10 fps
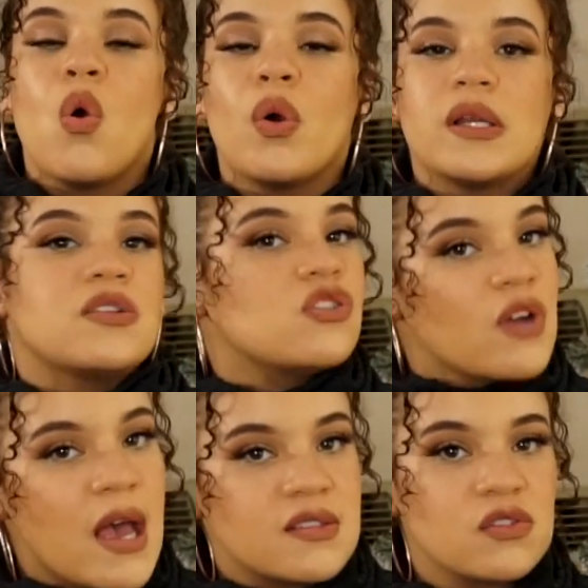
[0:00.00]
or
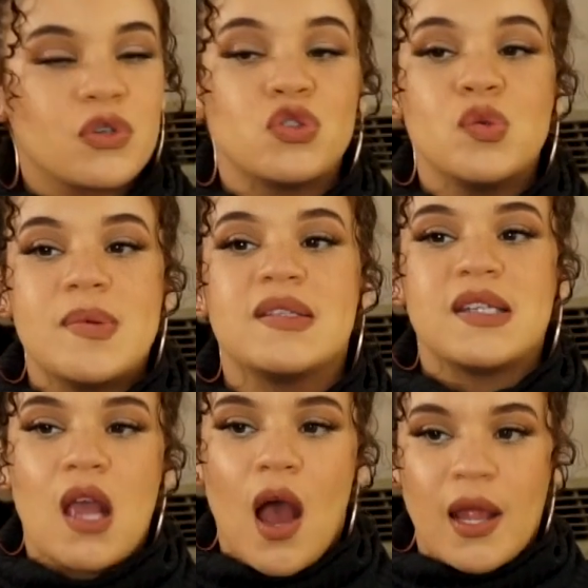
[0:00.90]
distressed or too
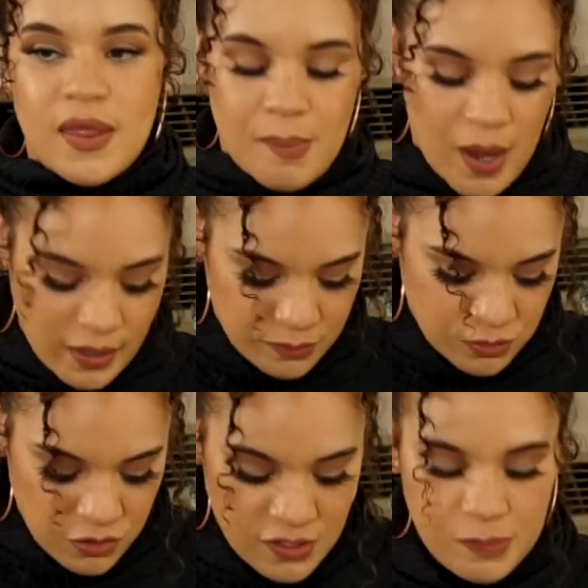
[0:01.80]
busy on the bottom.
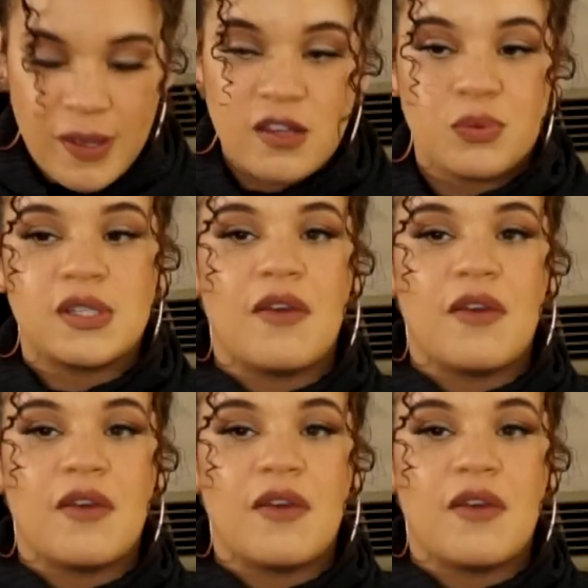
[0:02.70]
So these pants would